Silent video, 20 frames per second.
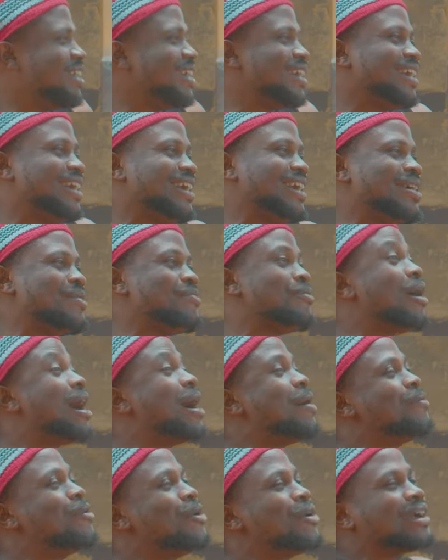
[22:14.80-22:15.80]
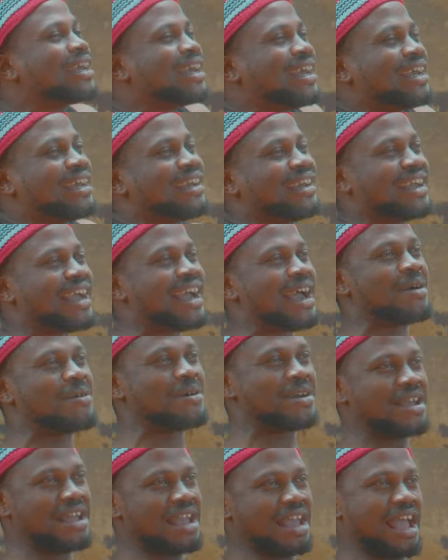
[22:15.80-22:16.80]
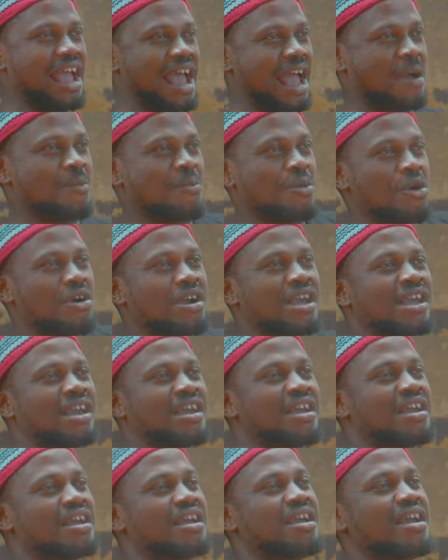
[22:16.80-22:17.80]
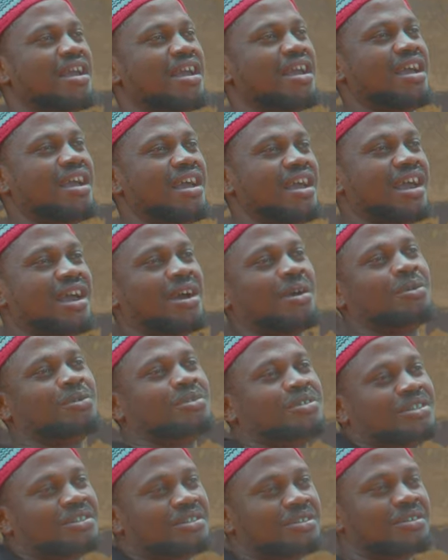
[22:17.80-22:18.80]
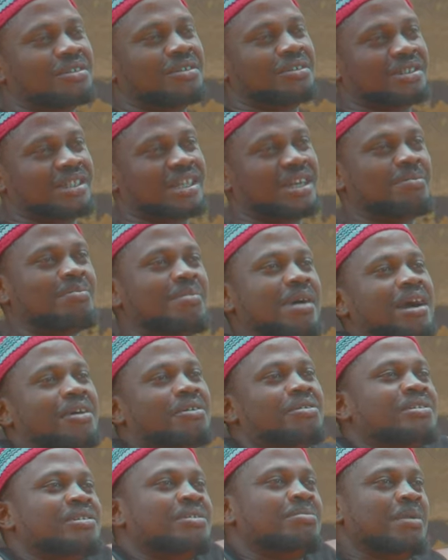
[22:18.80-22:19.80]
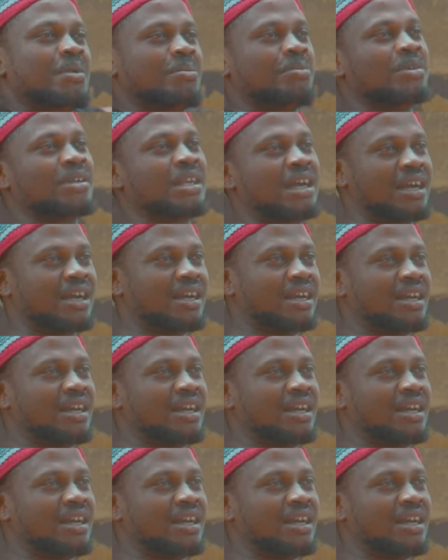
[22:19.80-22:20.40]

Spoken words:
But I'm okay. I'm okay. Hell, Jesus. Come on, cousin, my mother.